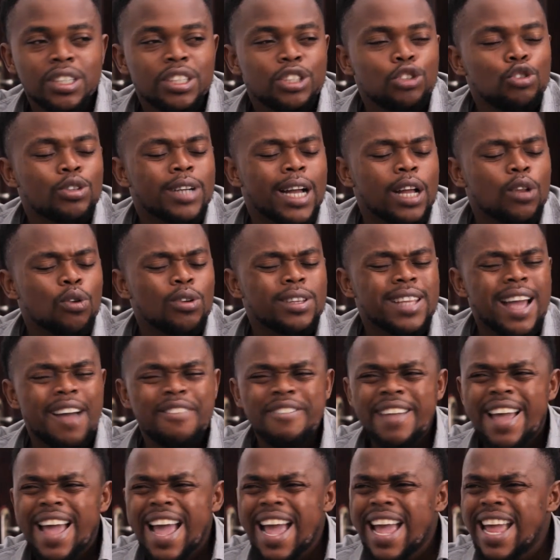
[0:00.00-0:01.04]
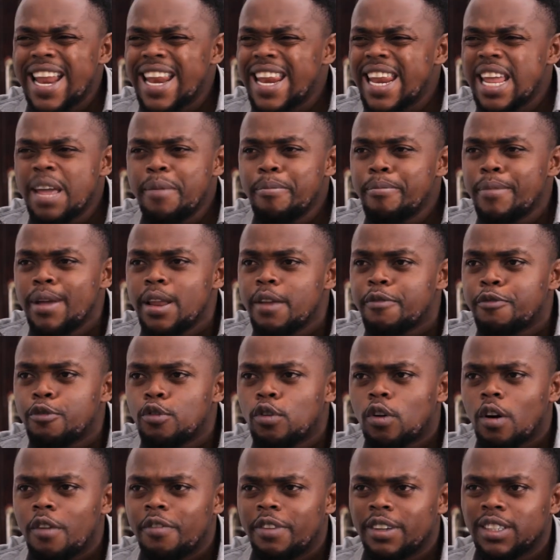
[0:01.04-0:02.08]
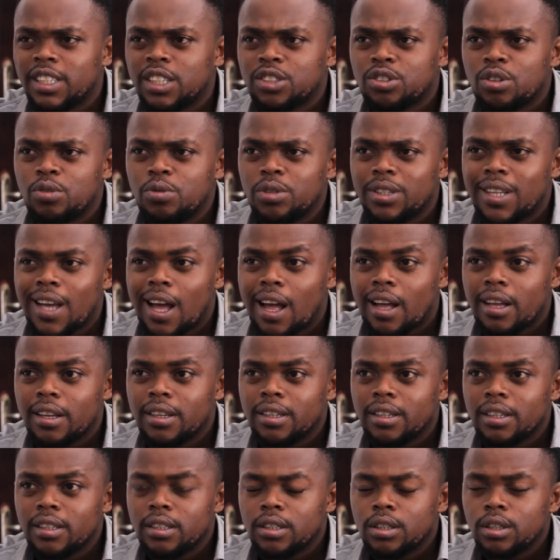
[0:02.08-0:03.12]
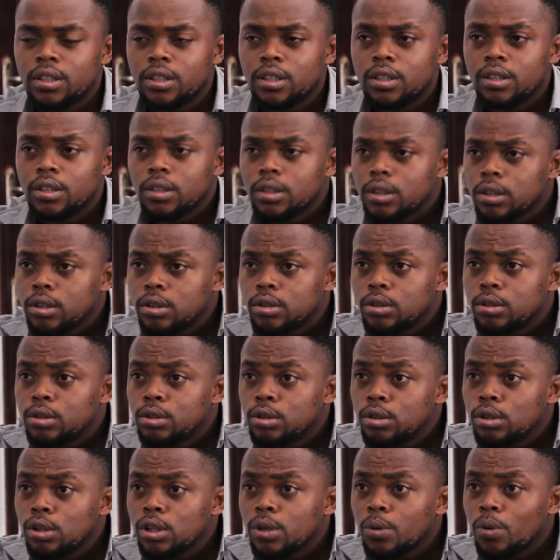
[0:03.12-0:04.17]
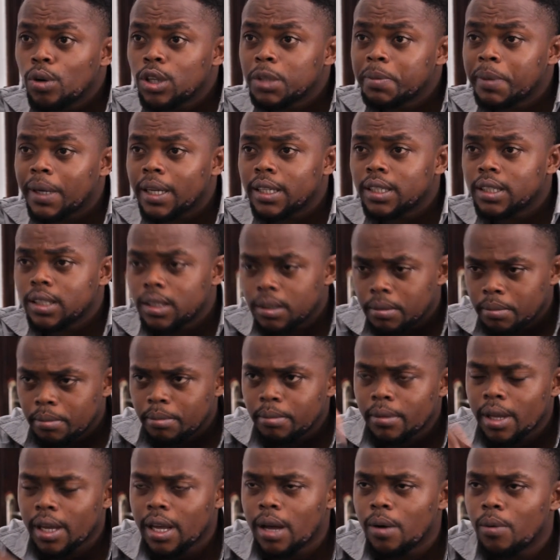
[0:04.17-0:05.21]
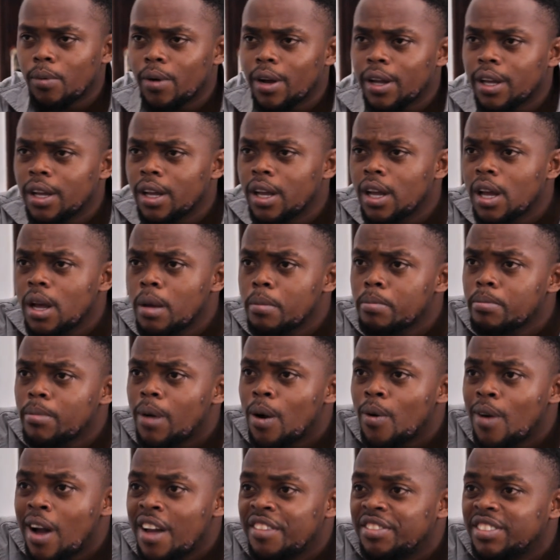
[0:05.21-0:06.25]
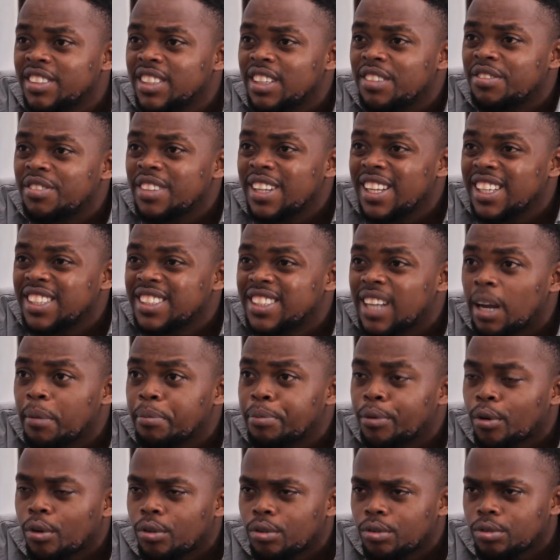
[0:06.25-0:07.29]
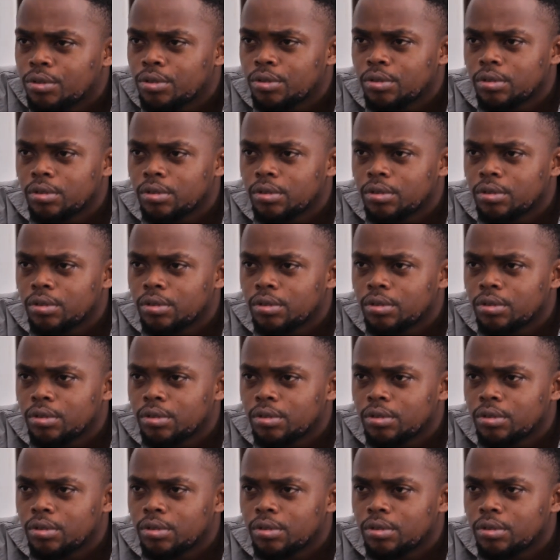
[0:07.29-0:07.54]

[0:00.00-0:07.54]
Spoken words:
you cannot have any meaningful conversation with her. Do you know the worst part? I can work. My wife is a village champion.